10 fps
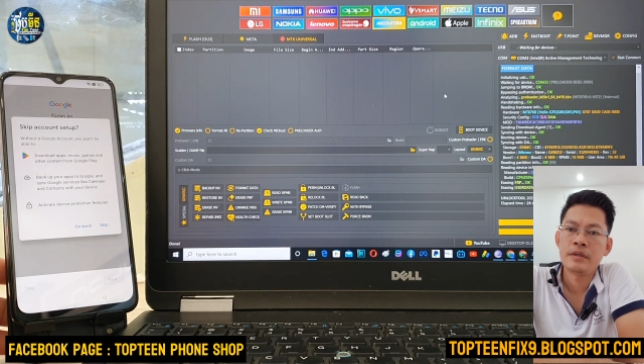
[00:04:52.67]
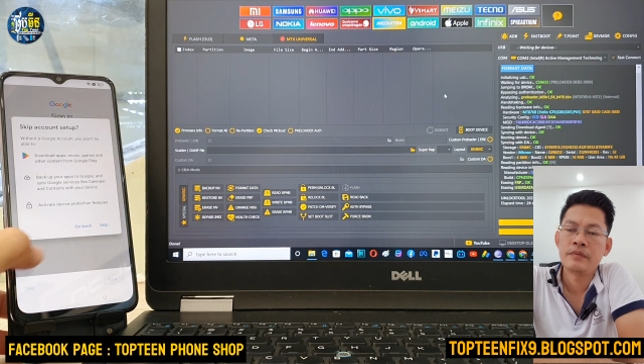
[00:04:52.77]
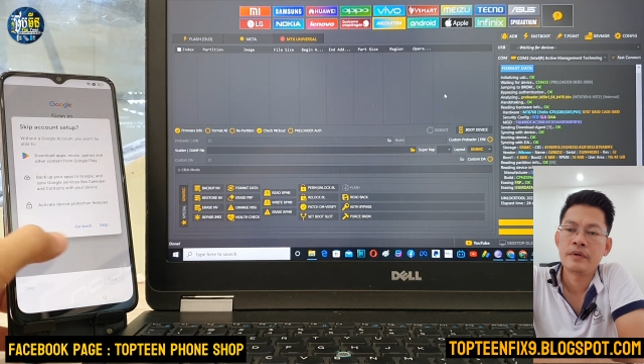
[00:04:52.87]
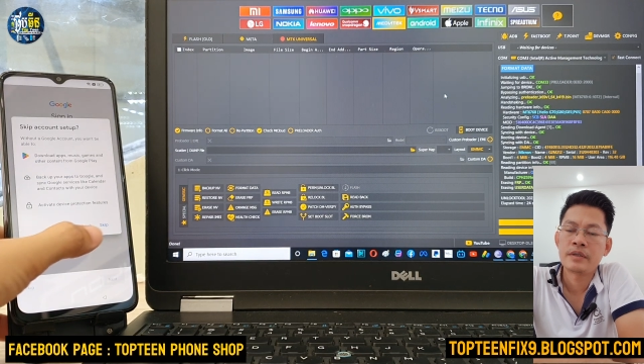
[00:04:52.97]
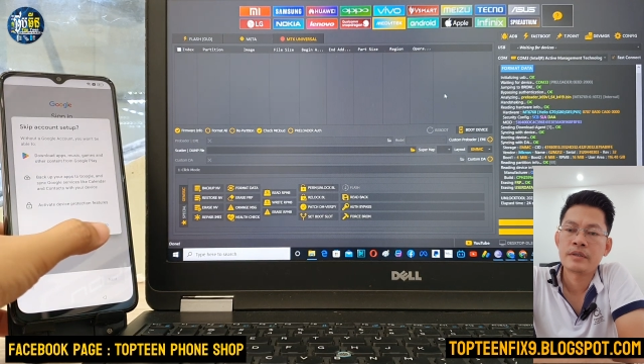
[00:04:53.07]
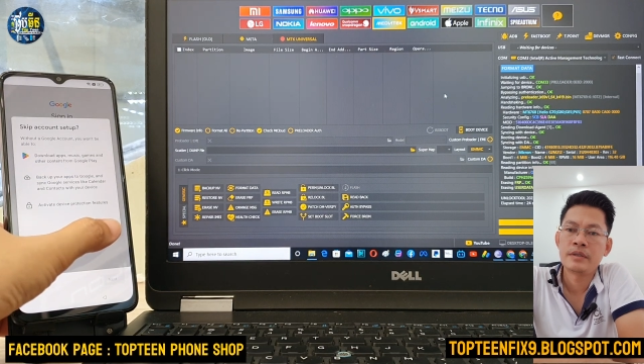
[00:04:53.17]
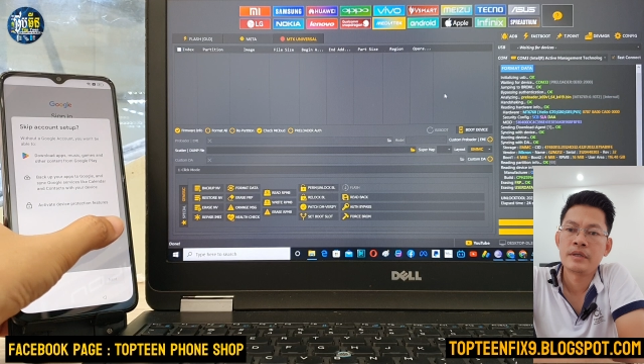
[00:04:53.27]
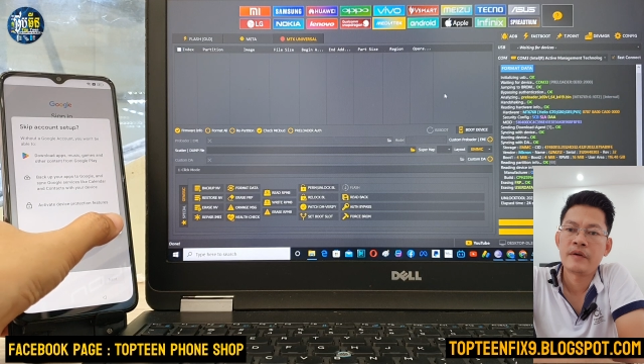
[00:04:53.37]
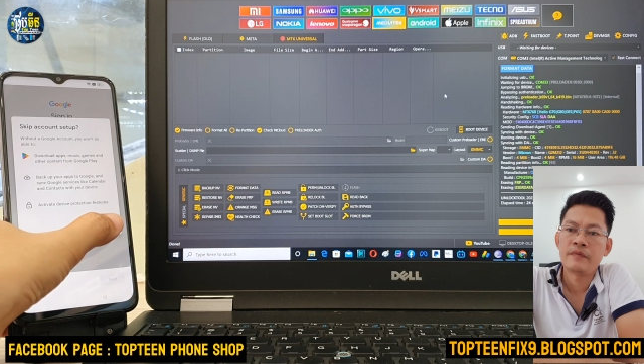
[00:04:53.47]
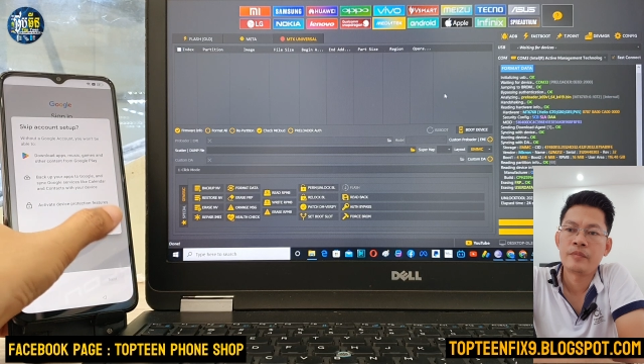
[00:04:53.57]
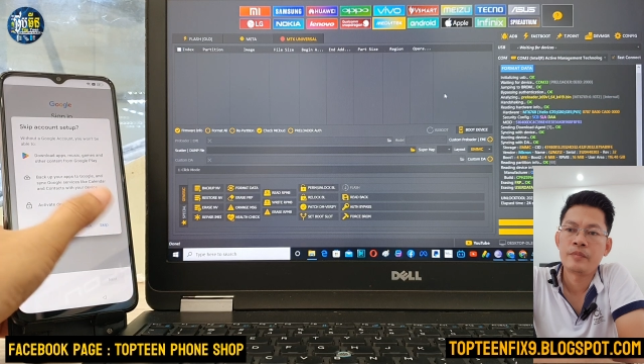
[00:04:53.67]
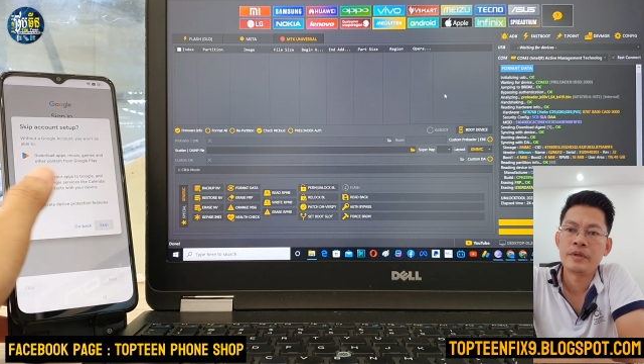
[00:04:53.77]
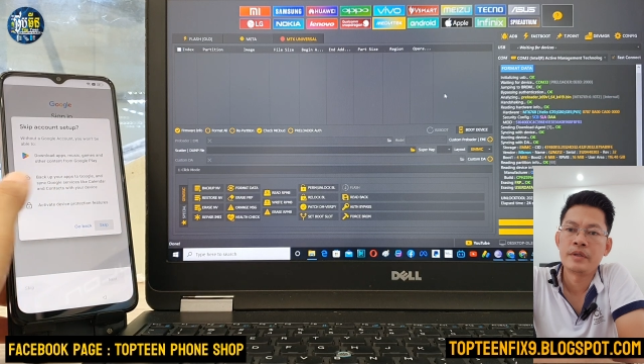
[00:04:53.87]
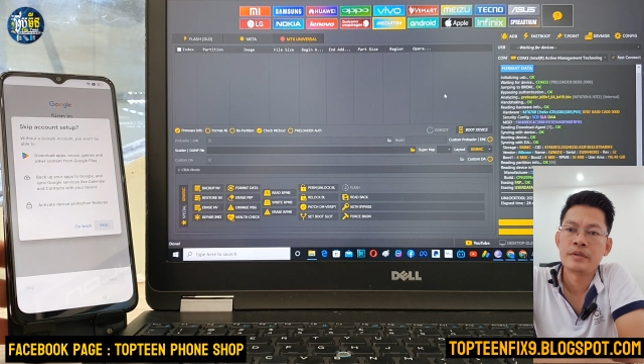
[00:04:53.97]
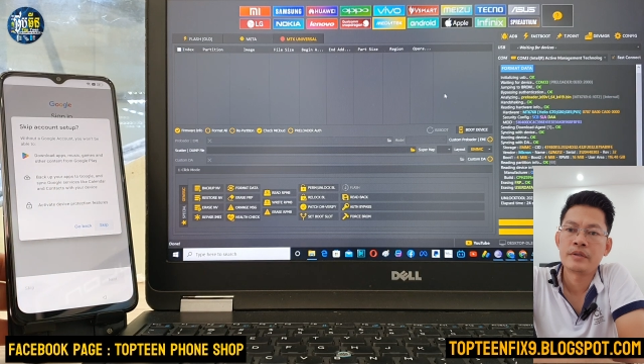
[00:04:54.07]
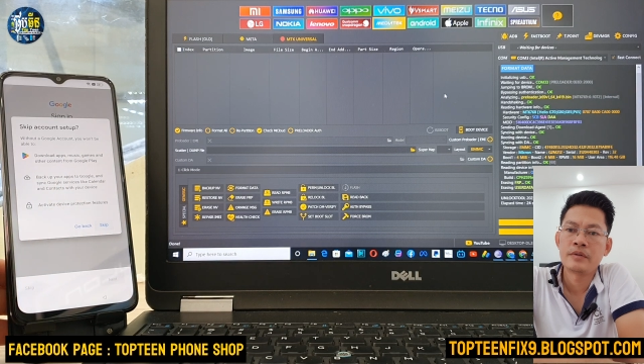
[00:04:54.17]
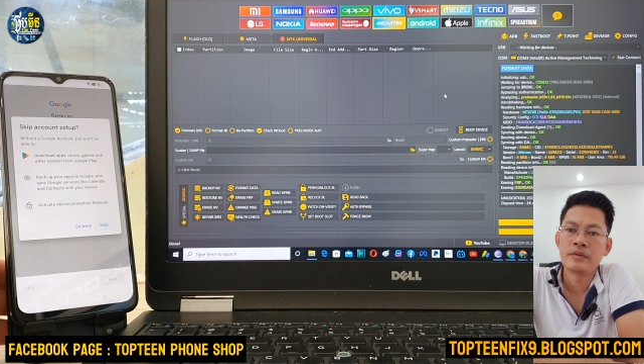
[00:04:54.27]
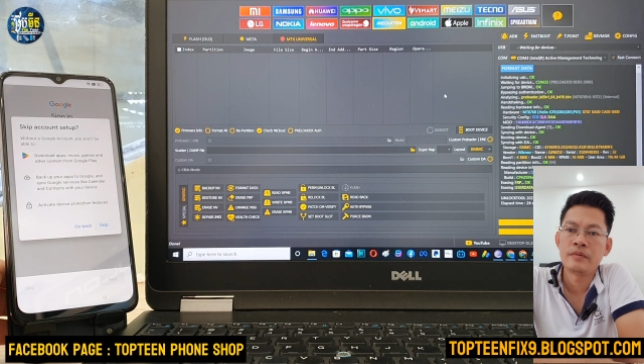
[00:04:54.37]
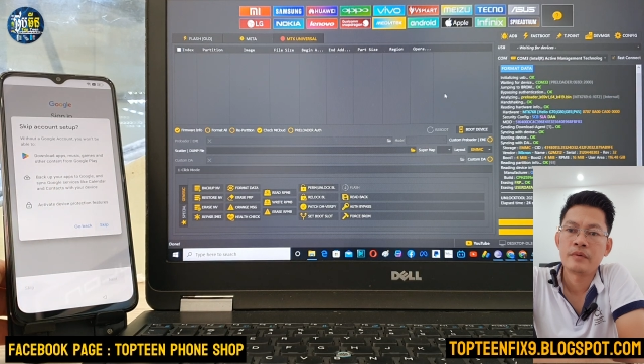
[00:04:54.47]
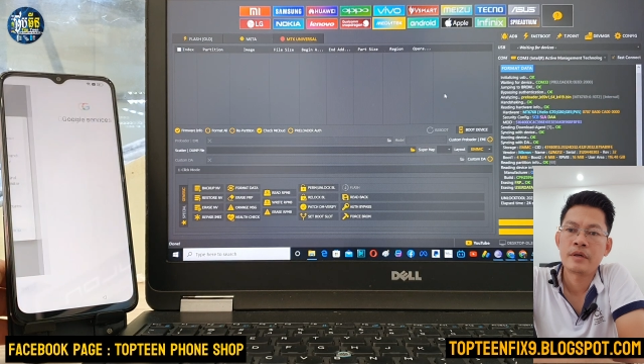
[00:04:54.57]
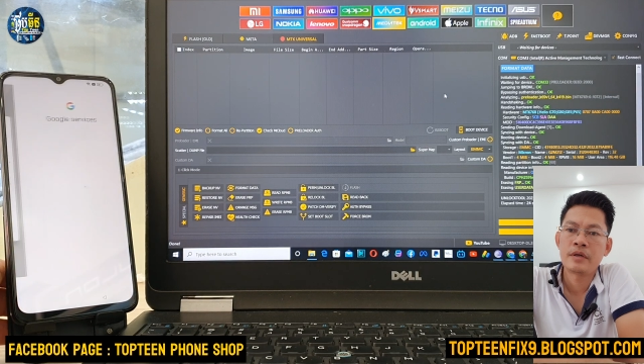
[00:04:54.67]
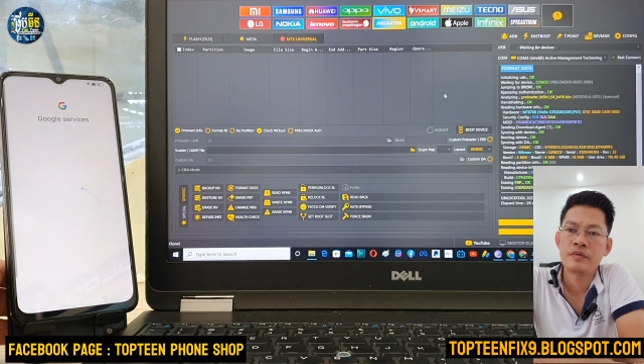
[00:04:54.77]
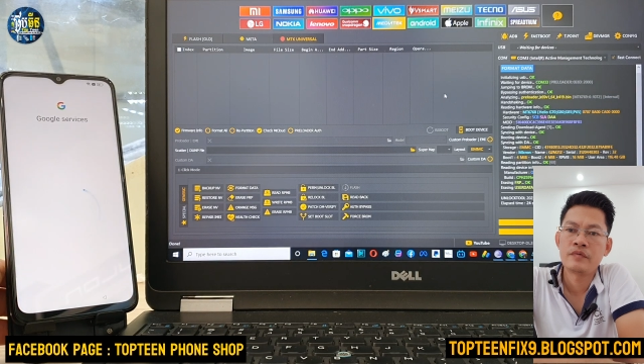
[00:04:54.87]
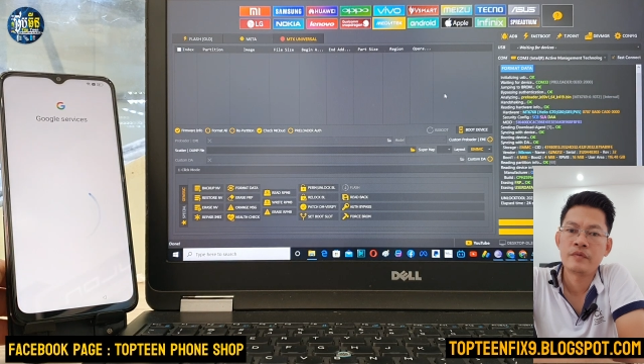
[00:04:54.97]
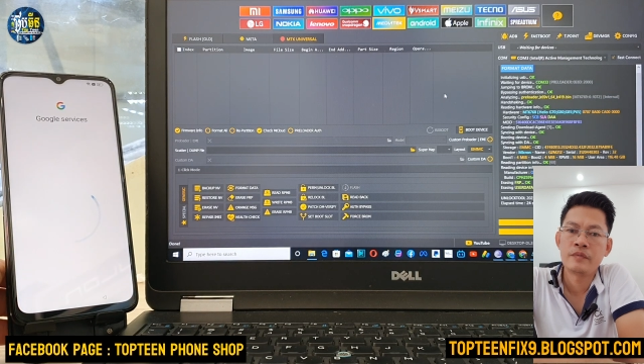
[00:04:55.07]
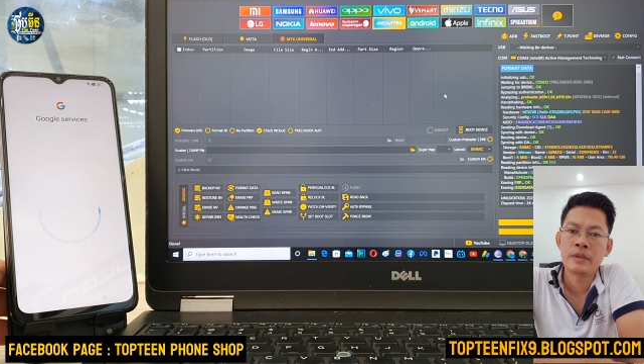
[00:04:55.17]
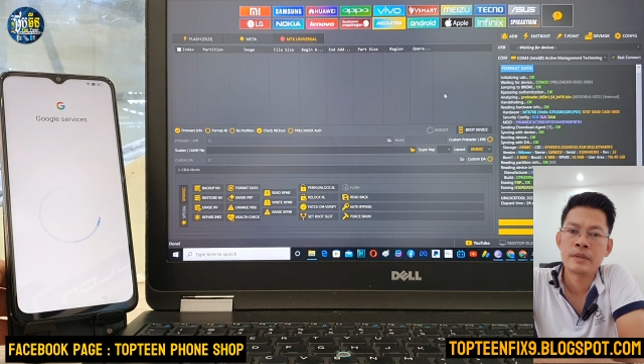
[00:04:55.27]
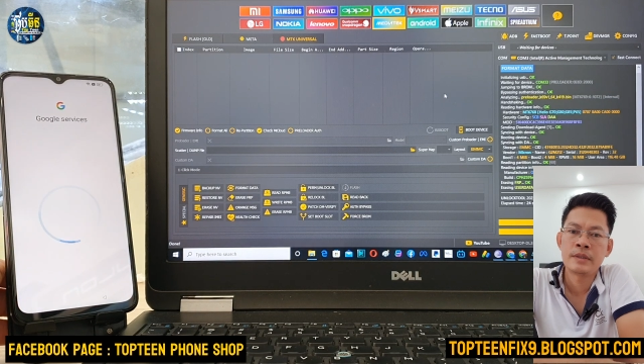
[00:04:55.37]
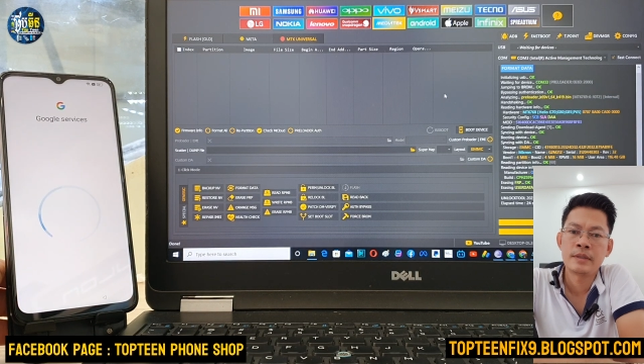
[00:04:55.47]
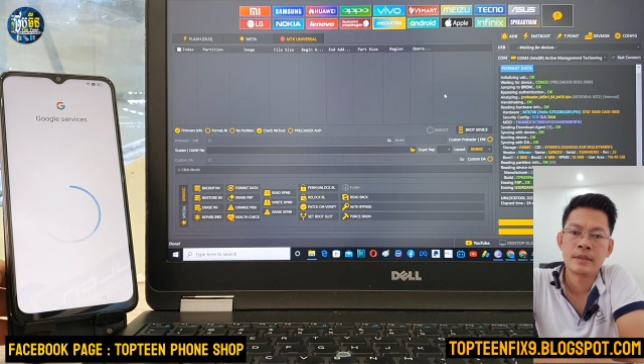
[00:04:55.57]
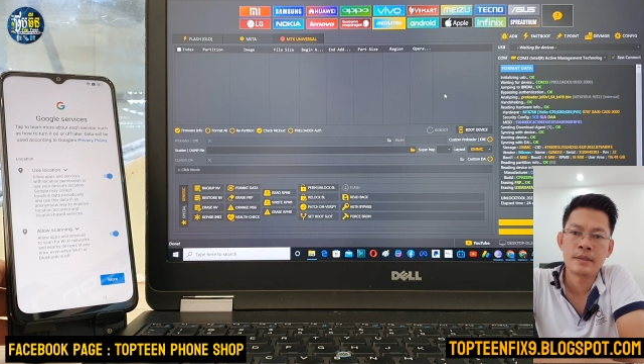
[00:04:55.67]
erased the FOP. So thank you for watching,